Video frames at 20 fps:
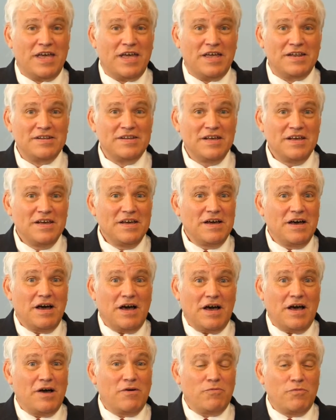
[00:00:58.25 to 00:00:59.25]
And
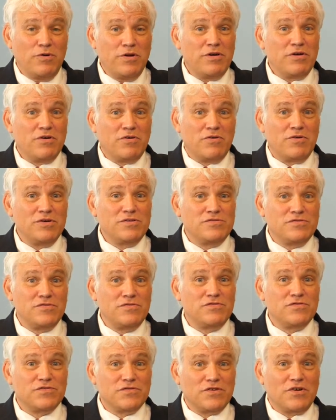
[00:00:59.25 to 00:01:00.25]
uh, we're going
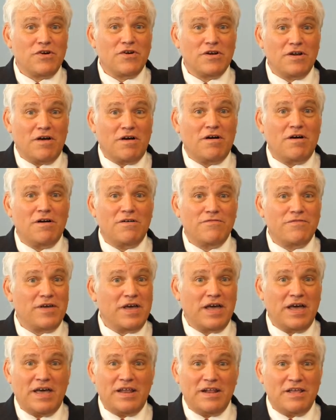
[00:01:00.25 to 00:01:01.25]
to start off
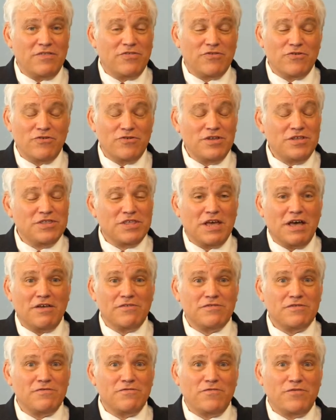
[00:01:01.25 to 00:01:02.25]
at a
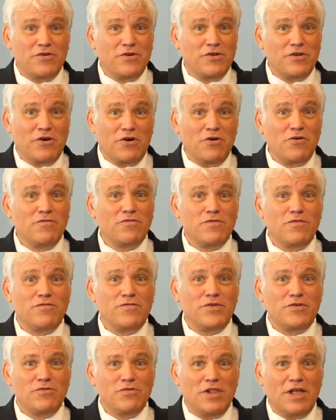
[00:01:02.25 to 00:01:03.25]
30,000 foot
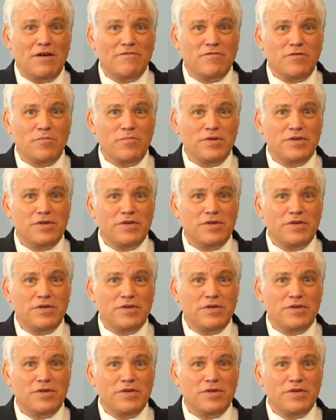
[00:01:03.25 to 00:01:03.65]
overview level